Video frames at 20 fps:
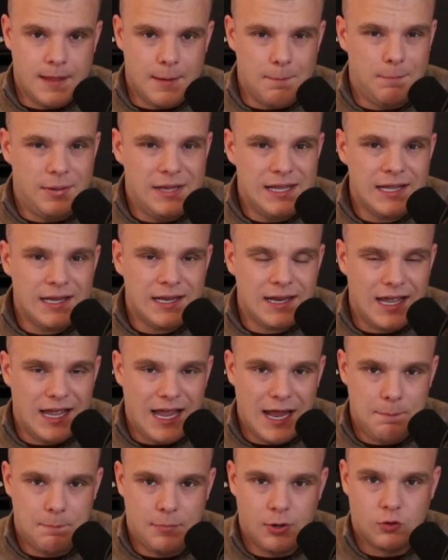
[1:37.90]
being
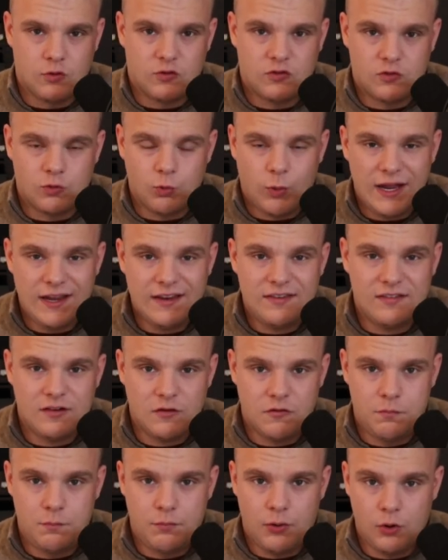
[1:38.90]
a
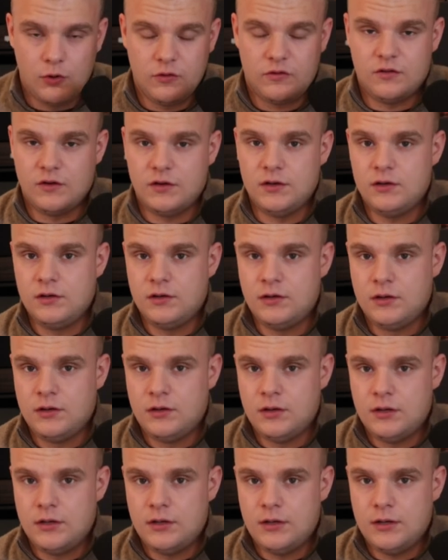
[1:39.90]
persuasive person
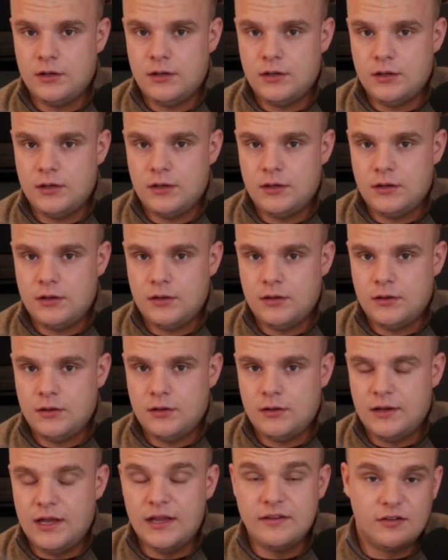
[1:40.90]

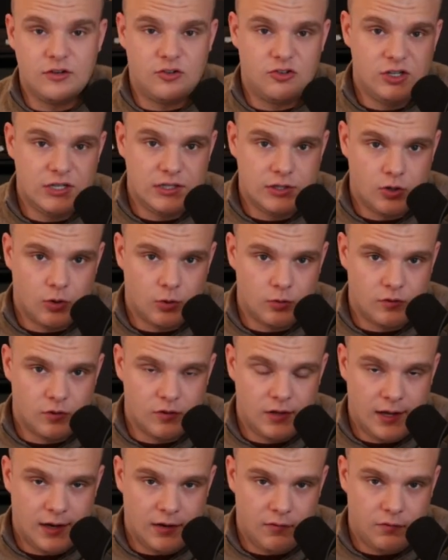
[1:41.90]
is a cheat code to
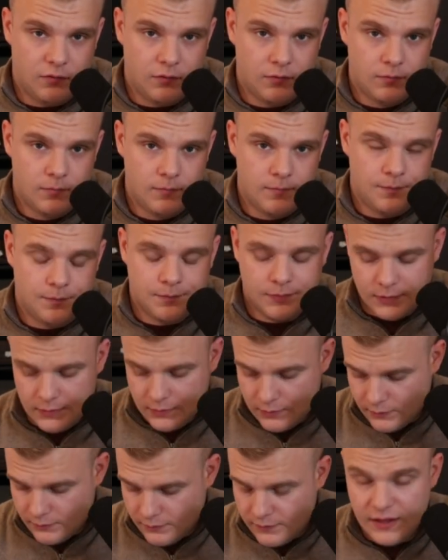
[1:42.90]
life.
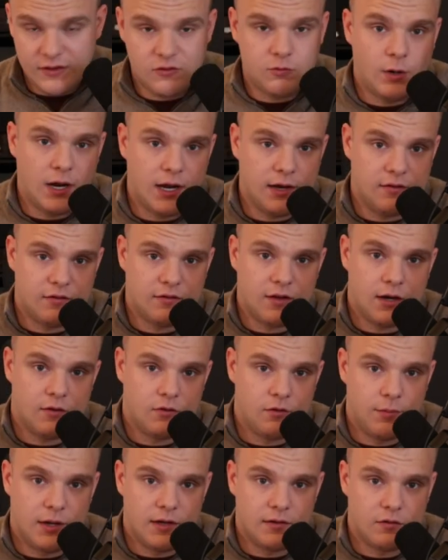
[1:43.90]
That's why I decided
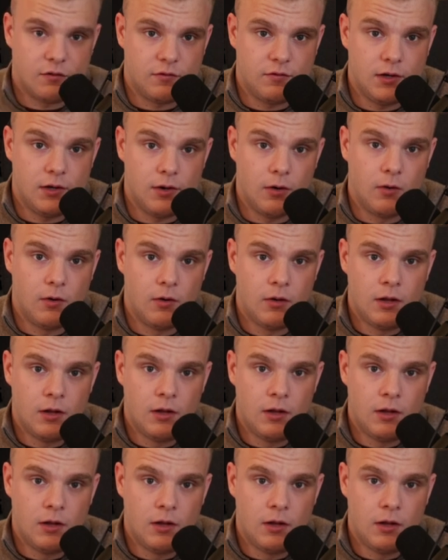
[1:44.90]
to make this video.